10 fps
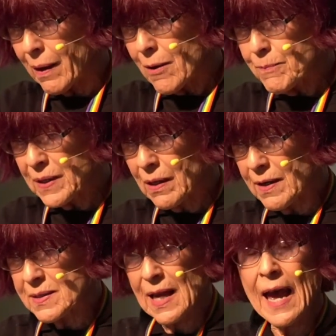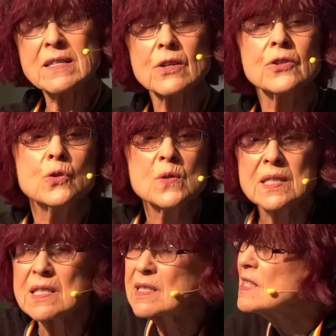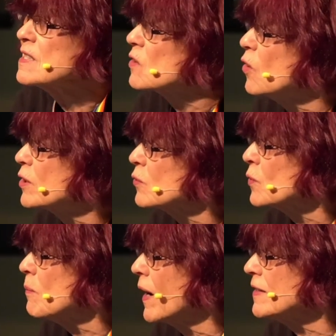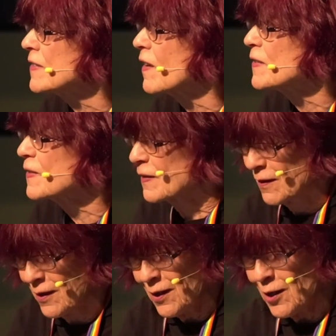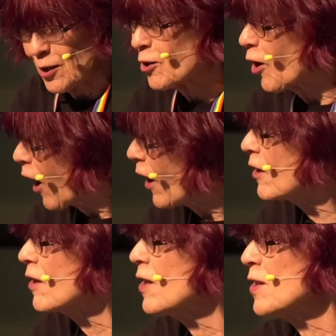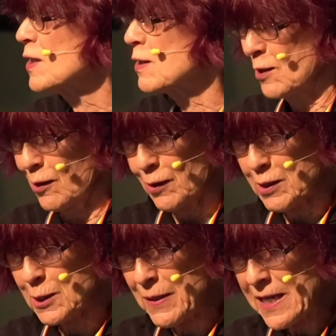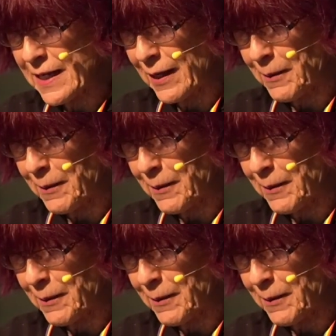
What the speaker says: Because as our UCC slogan reminds us, God is still speaking.